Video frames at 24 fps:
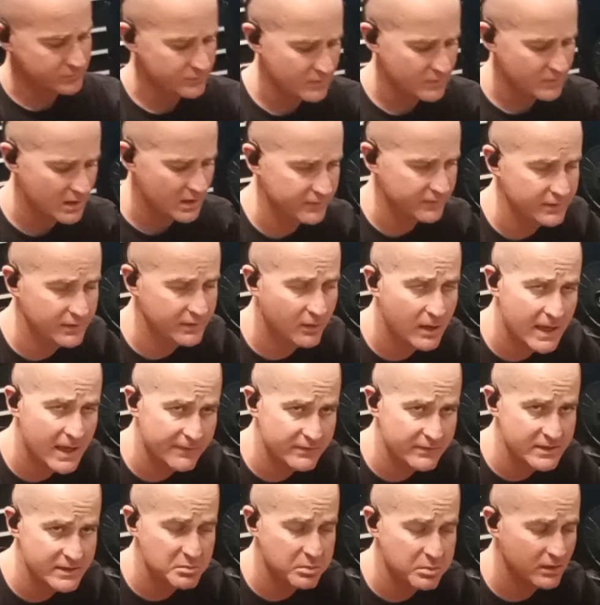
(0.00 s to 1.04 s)
If you don't
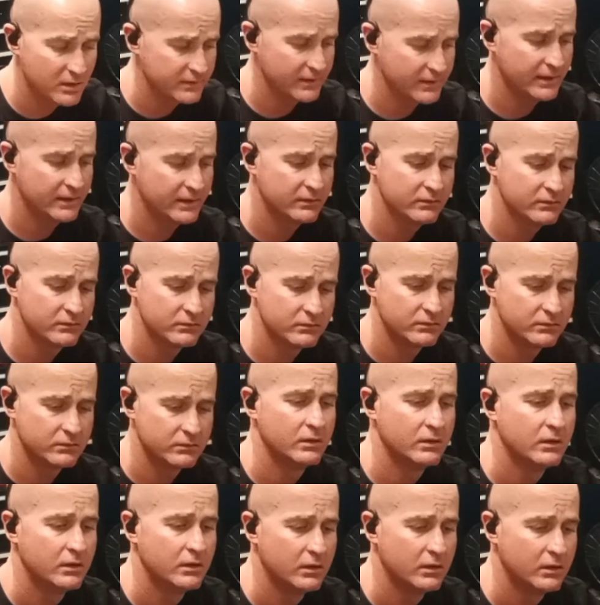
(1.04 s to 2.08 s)
have this plugged in,
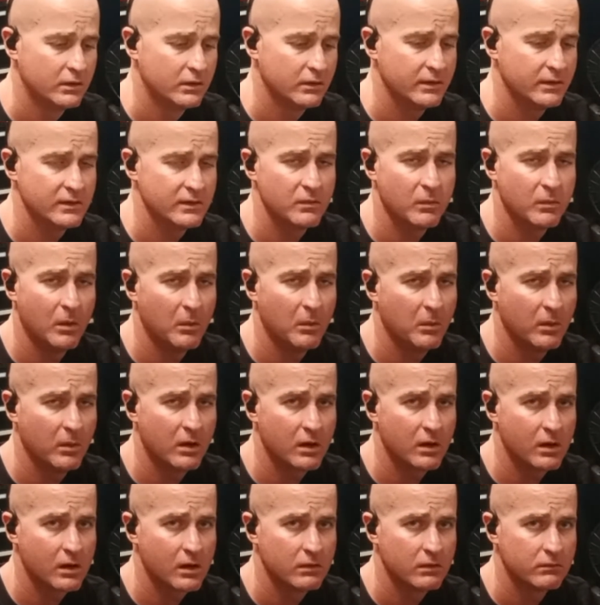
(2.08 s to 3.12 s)
this won't
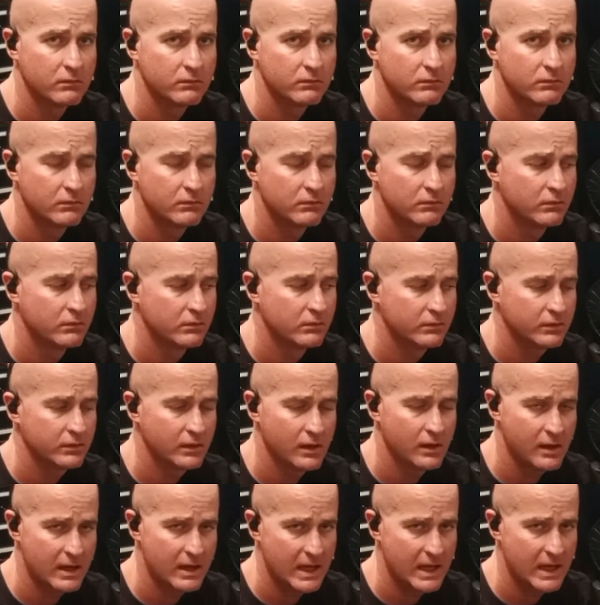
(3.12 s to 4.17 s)
work.
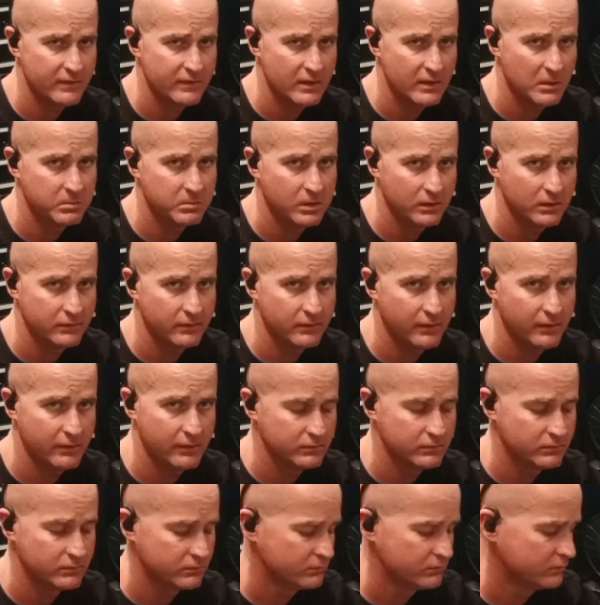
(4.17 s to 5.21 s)
Gotta have that plugged
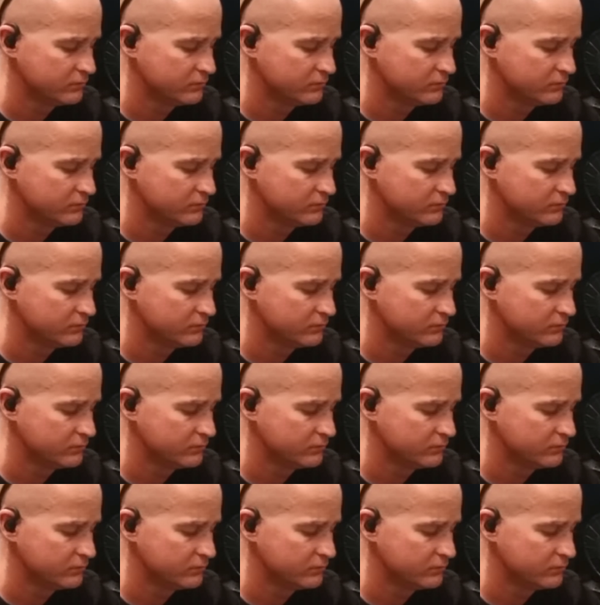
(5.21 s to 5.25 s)
in.